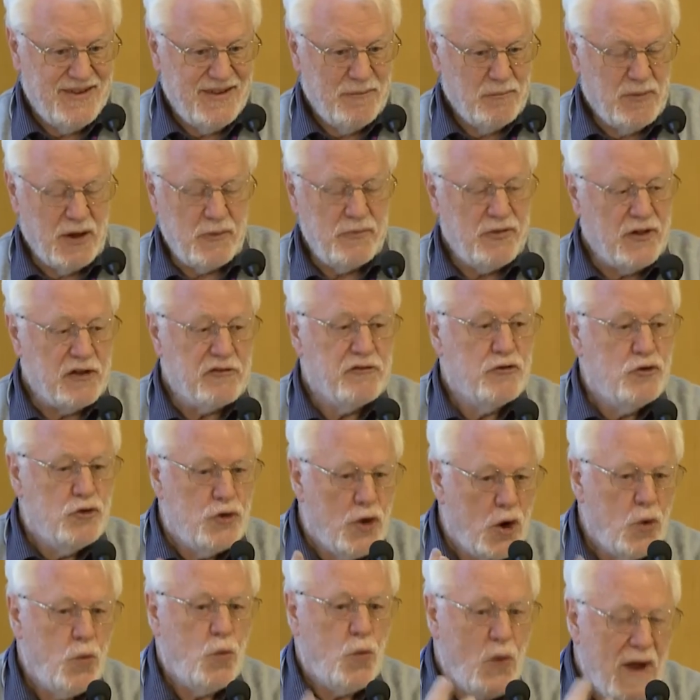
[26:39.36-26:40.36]
But there's
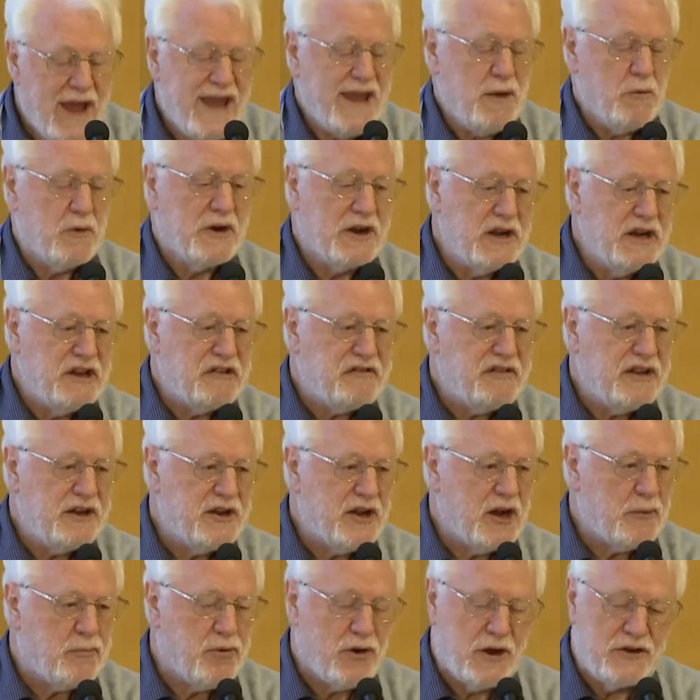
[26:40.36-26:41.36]
no way we're going to
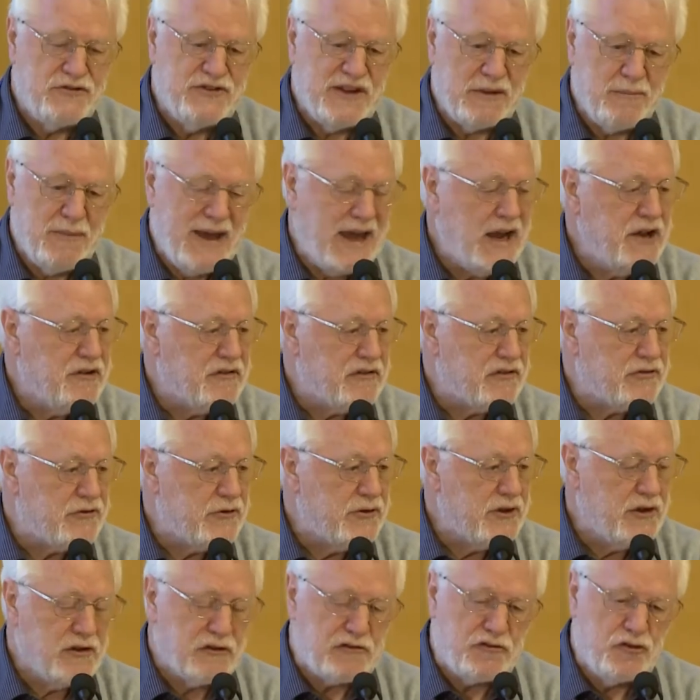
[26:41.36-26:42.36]
send our project managers
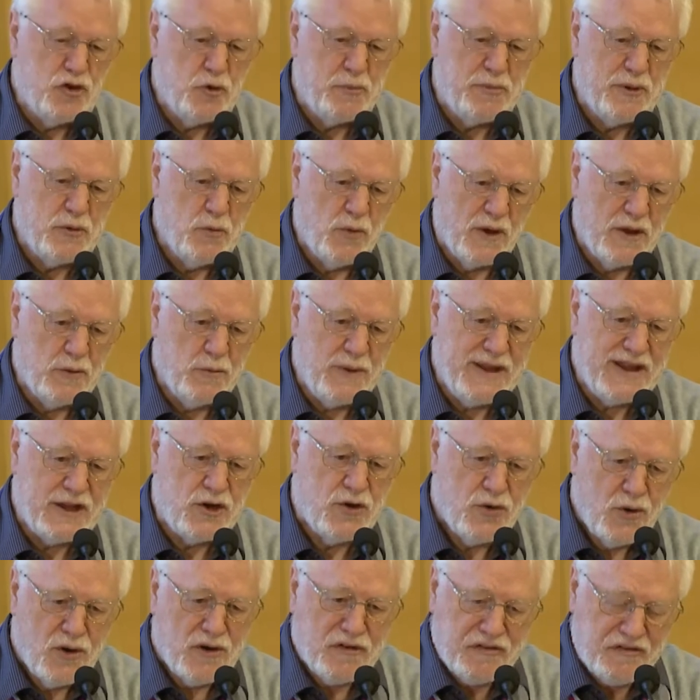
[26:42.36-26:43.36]
through your stupid 1-week
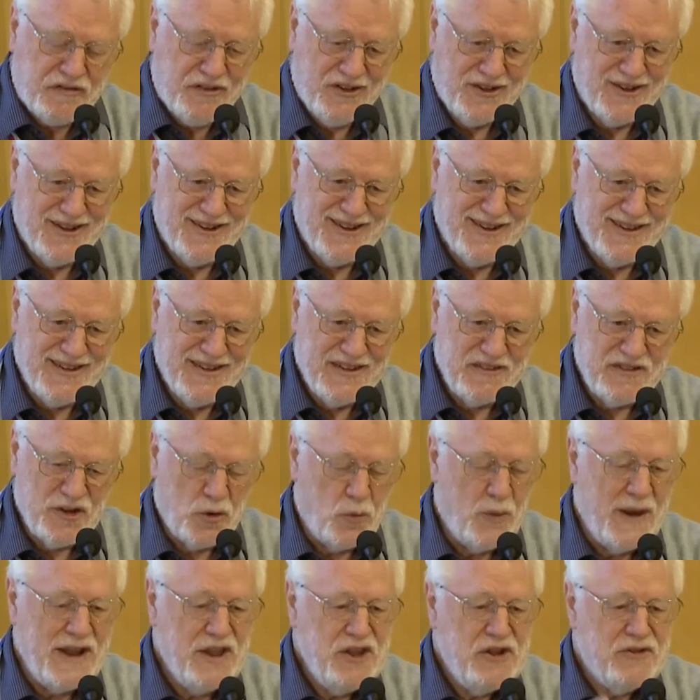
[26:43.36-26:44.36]
course. So
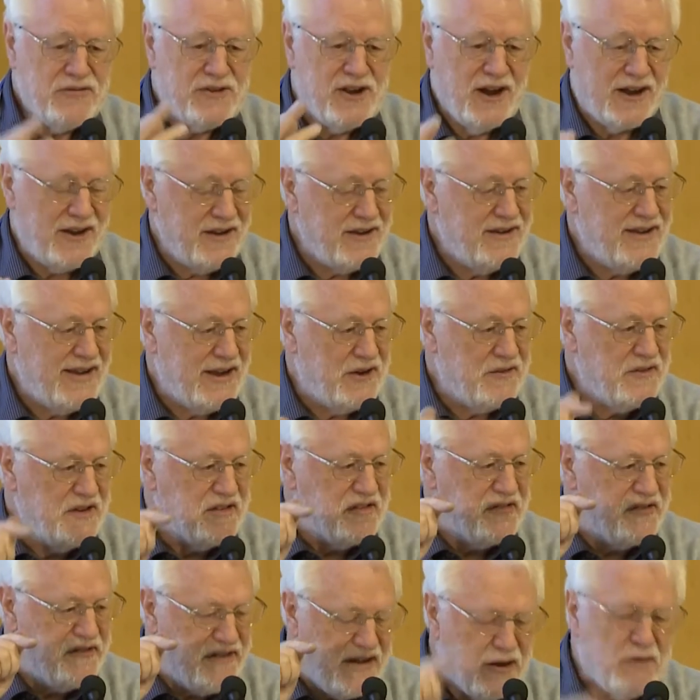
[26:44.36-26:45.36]
when you've gotten down to
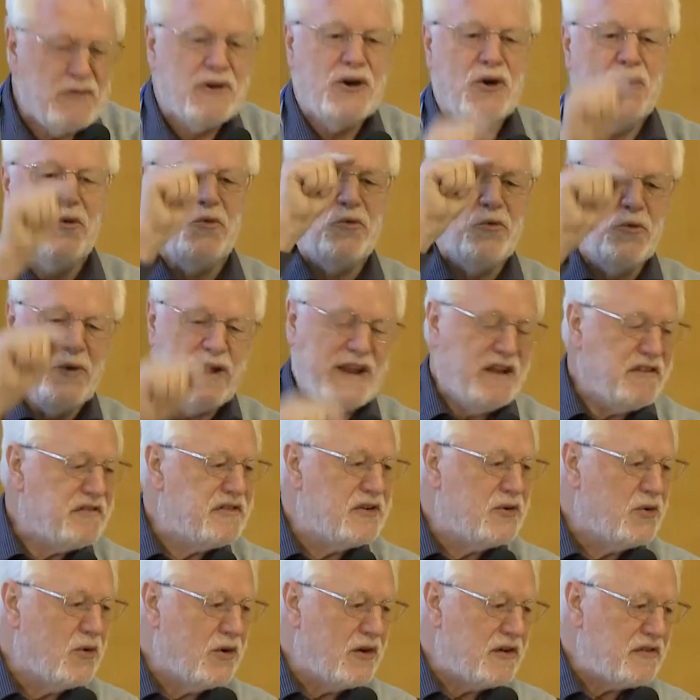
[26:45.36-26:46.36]
0 weeks
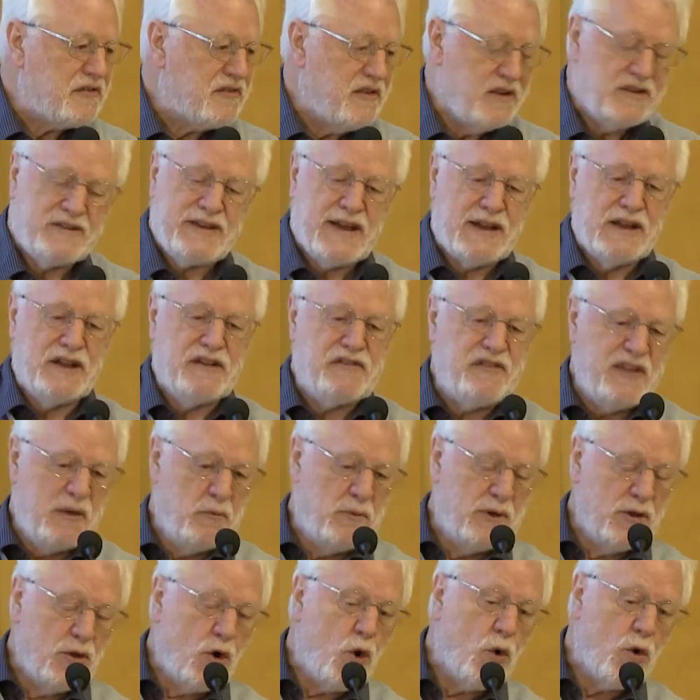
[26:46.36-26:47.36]
course, tell us
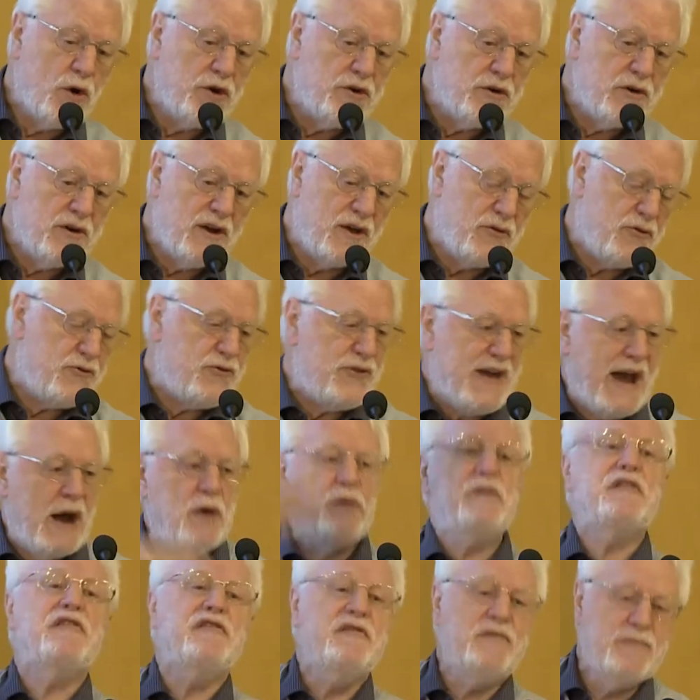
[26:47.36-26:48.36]
and we'll order
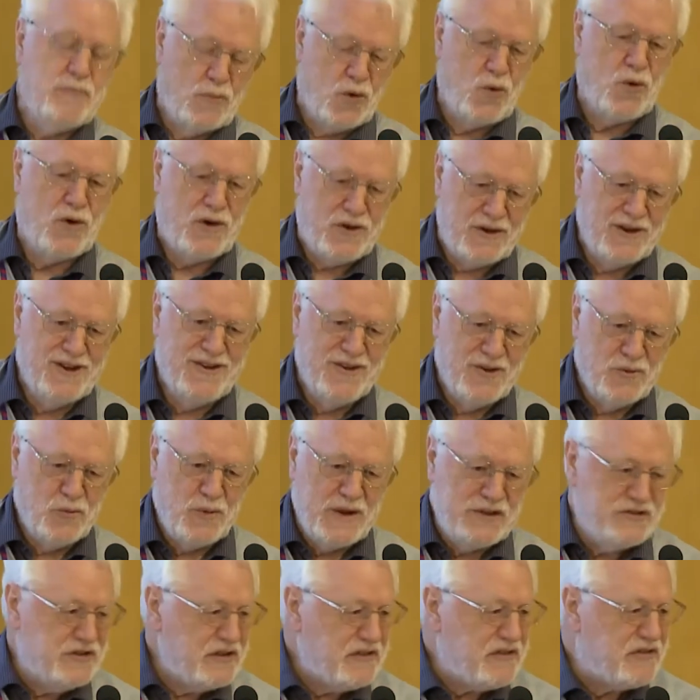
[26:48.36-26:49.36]
1,000 more
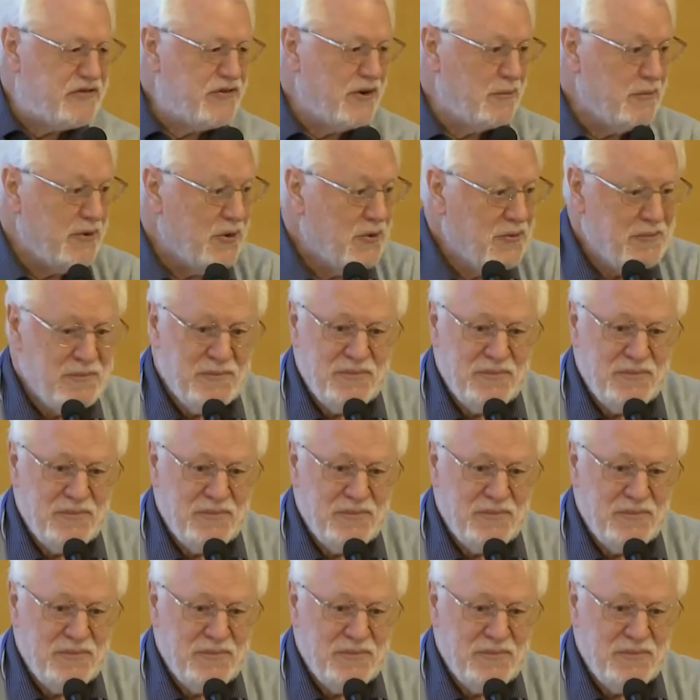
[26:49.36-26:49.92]
widgets from you.